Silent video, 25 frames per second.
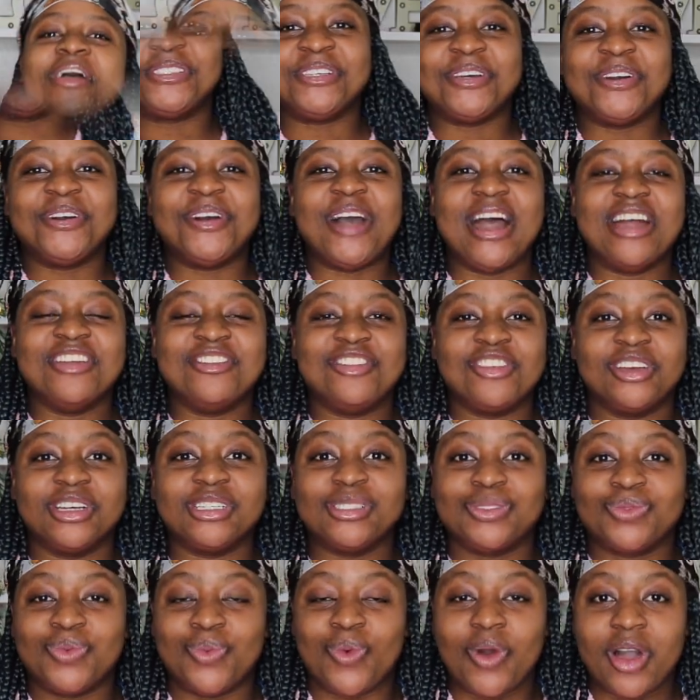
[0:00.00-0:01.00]
So I
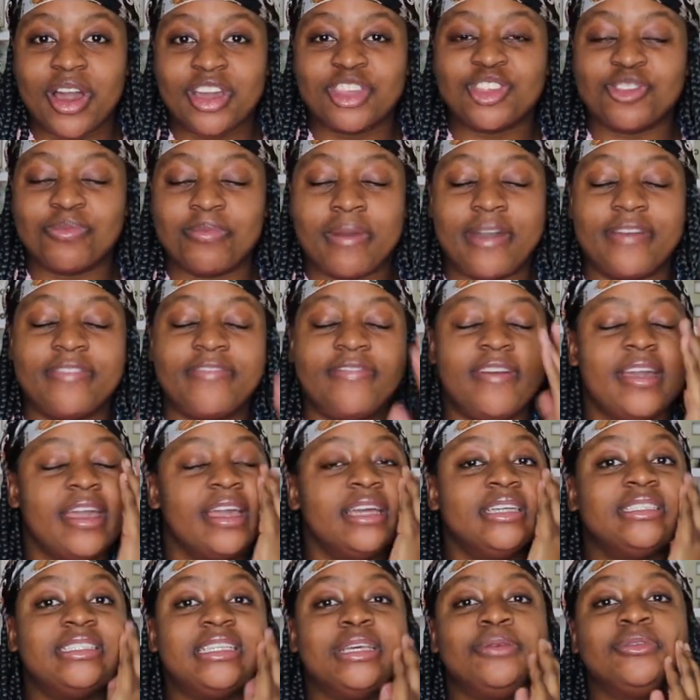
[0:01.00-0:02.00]
just washed my
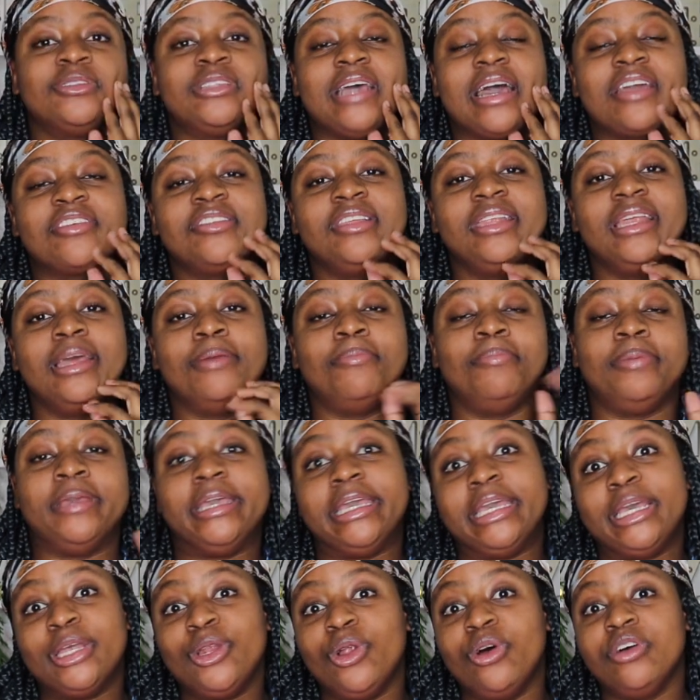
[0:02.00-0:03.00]
face. It was actually a
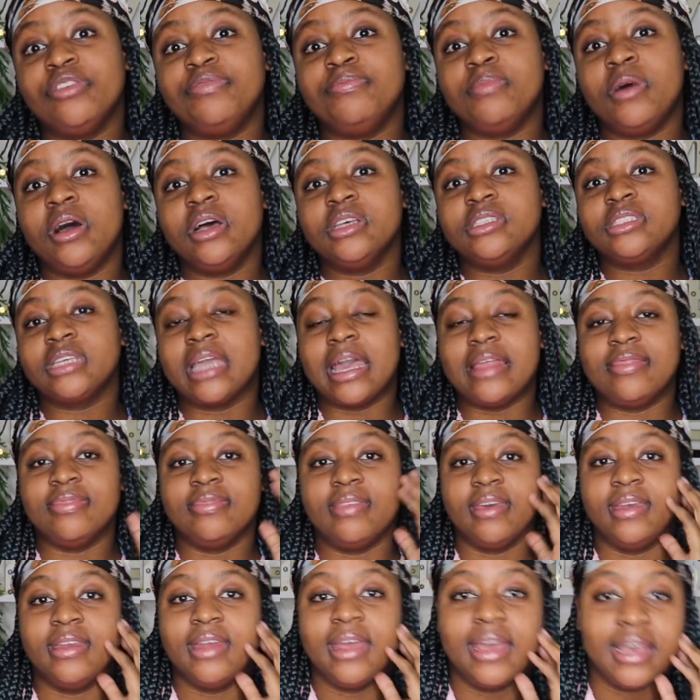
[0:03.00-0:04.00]
peel off mask
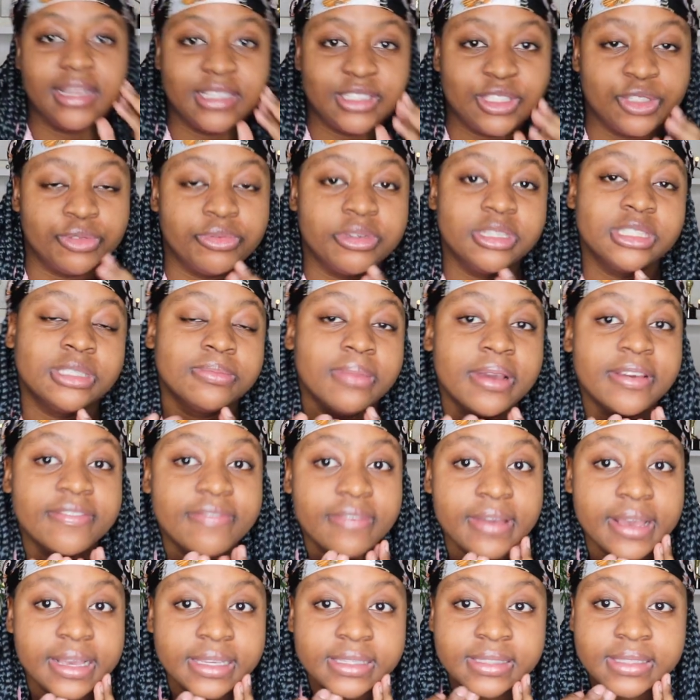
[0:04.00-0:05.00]
and then I had to rinse my
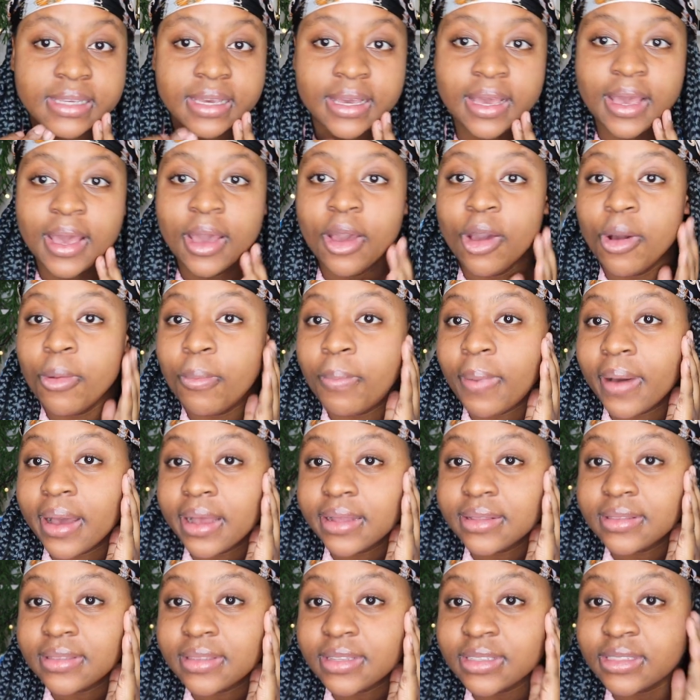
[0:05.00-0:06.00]
face,
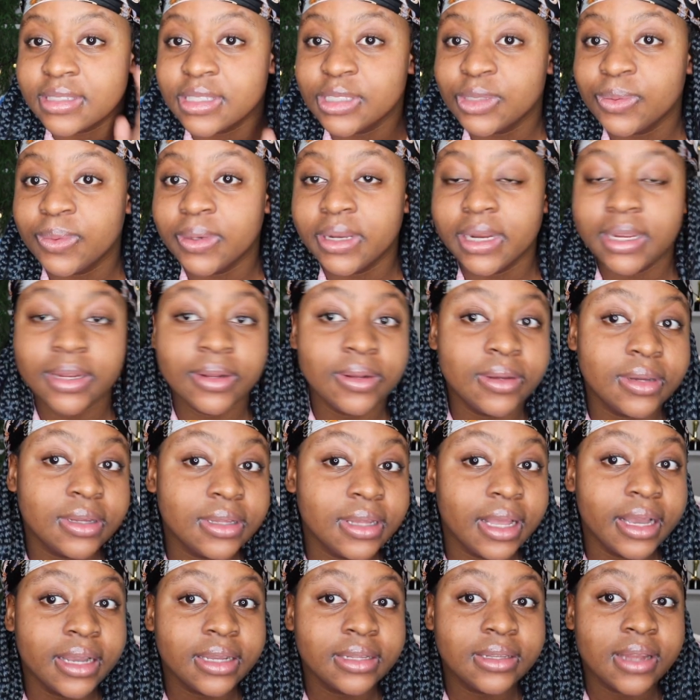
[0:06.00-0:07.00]
but this is what I
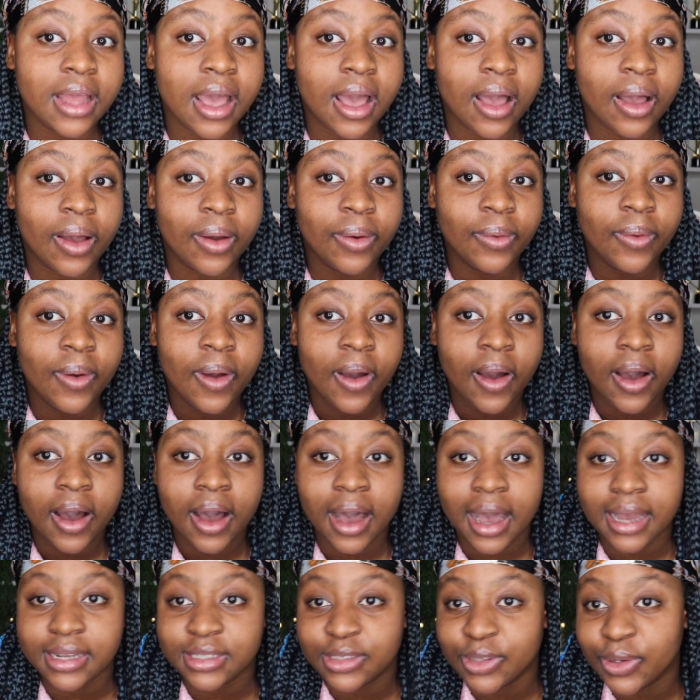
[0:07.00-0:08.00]
look like now.
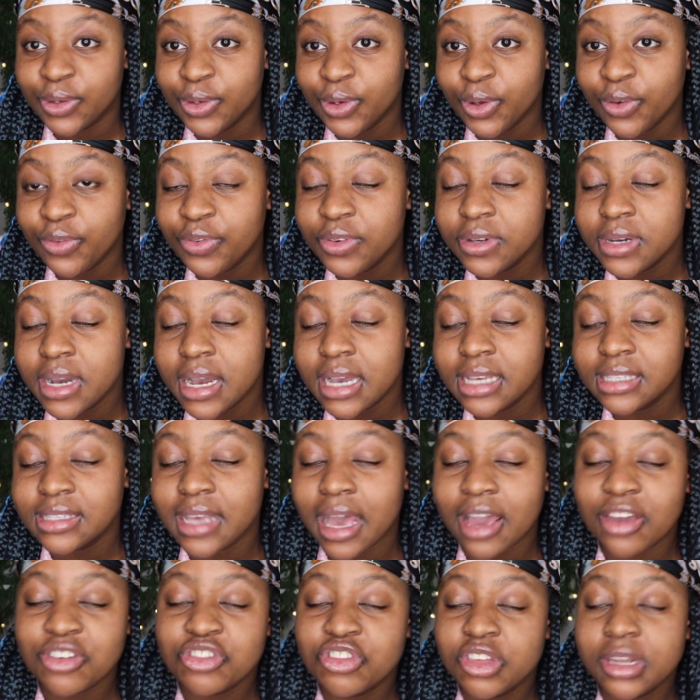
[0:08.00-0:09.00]
I don't know if you guys
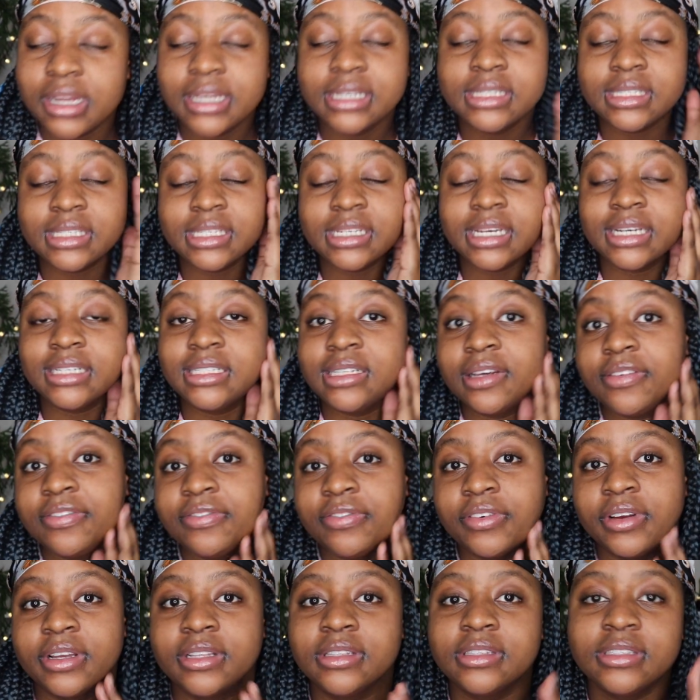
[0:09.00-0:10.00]
actually see a
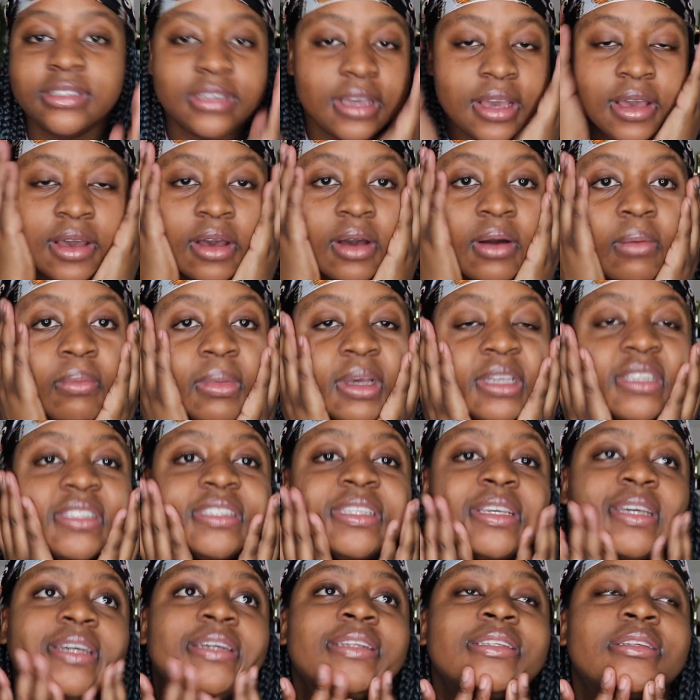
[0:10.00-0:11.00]
difference. My
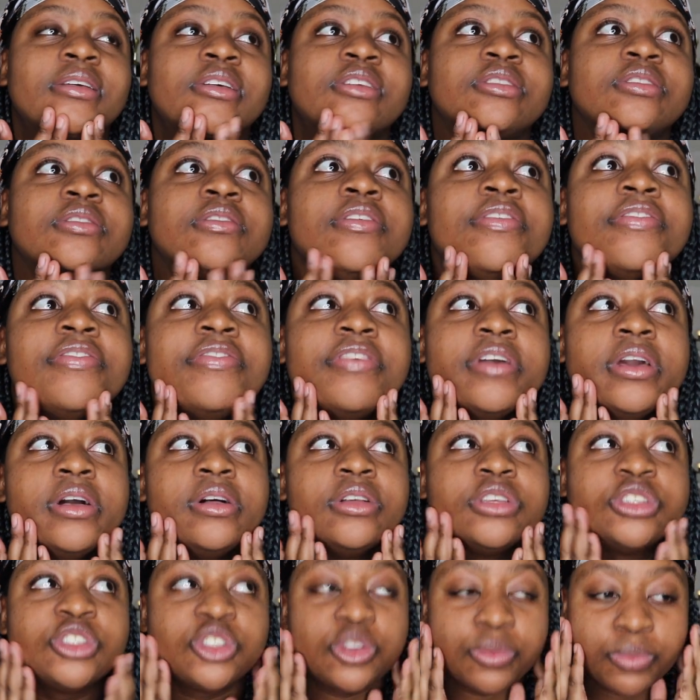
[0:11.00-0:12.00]
skin doesn't
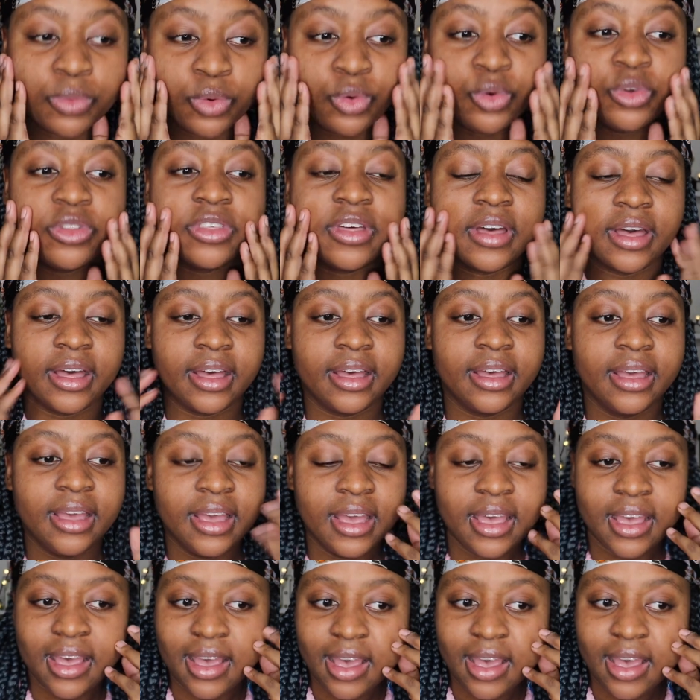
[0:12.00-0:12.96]
feel smoother.